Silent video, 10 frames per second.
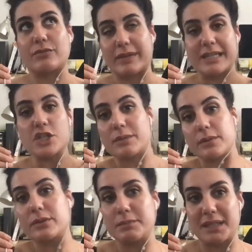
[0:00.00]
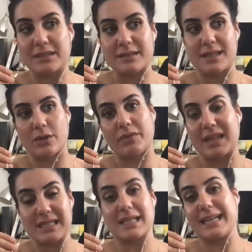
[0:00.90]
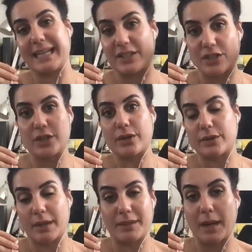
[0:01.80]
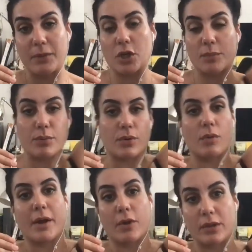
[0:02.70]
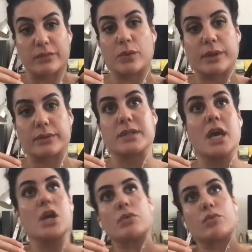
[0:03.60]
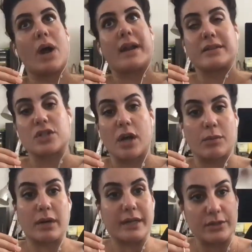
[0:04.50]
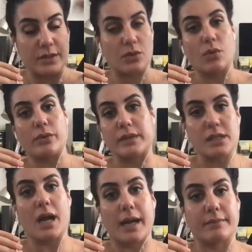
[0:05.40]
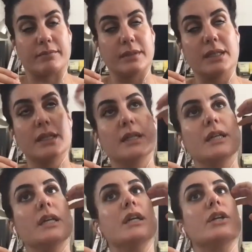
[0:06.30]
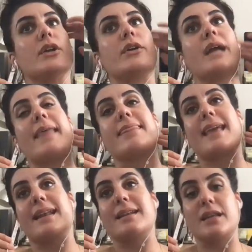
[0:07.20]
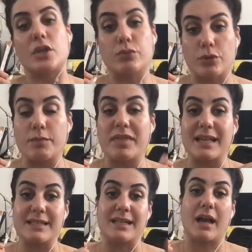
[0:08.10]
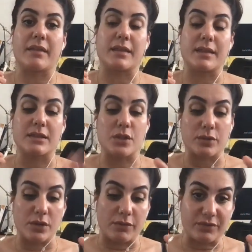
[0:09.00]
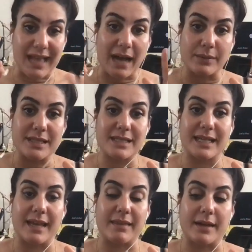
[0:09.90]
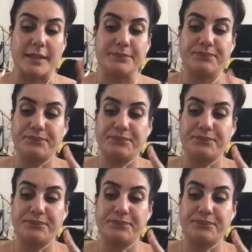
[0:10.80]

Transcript: reachable because they're not things that I need to go. I'm not going to put all my olive oils right at the top where I use it all the time, and then group things in other, so your flowers together,